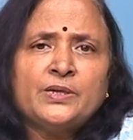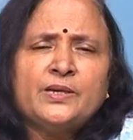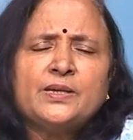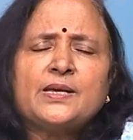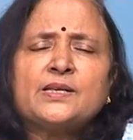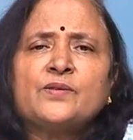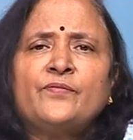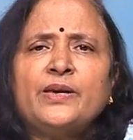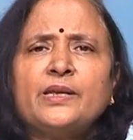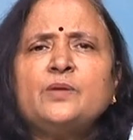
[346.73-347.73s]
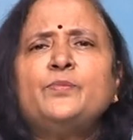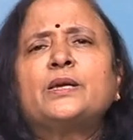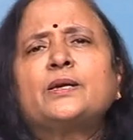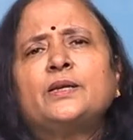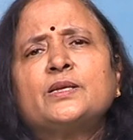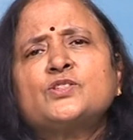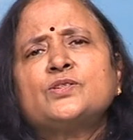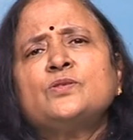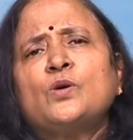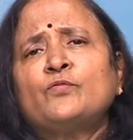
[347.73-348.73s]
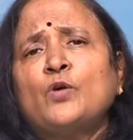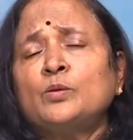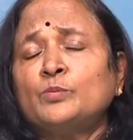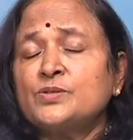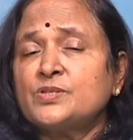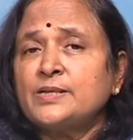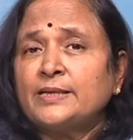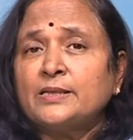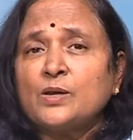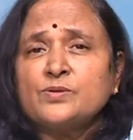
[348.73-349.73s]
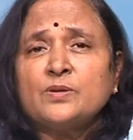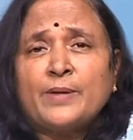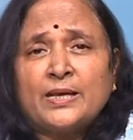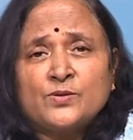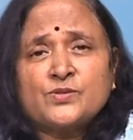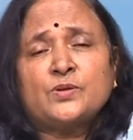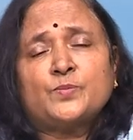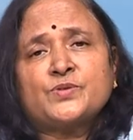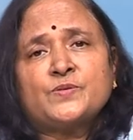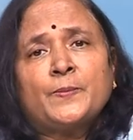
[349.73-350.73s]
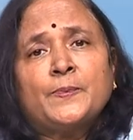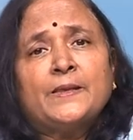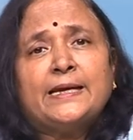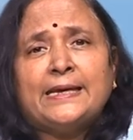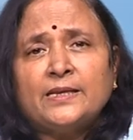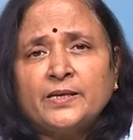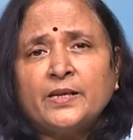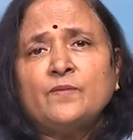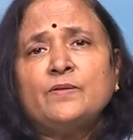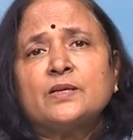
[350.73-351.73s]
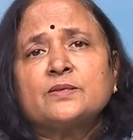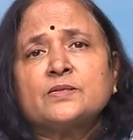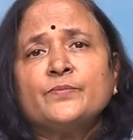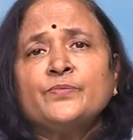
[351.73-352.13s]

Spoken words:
It has a very big collection of almost 9,000 manuscripts, engravings,